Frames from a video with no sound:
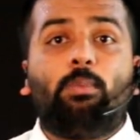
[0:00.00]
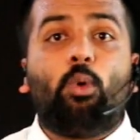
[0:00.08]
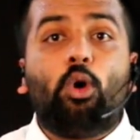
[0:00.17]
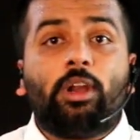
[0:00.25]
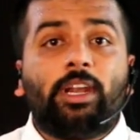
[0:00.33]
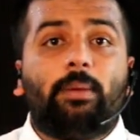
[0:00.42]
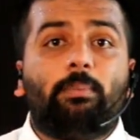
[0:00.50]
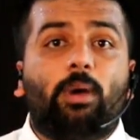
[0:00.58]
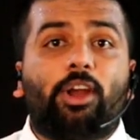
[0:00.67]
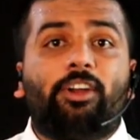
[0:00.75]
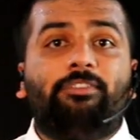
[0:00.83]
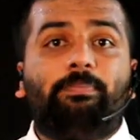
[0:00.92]
more number
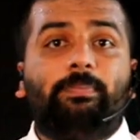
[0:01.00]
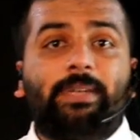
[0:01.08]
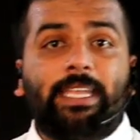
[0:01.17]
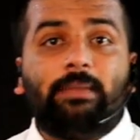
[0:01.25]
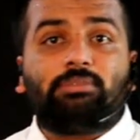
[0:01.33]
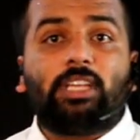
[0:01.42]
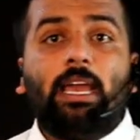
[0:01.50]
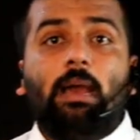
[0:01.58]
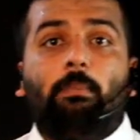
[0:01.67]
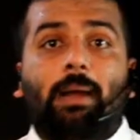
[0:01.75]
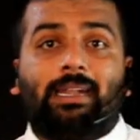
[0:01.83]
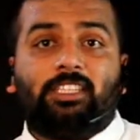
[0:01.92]
of teams
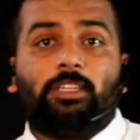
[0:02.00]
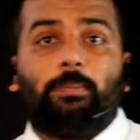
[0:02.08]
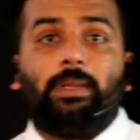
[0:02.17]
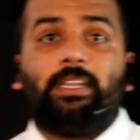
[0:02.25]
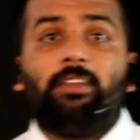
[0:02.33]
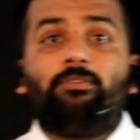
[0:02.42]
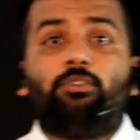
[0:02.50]
participating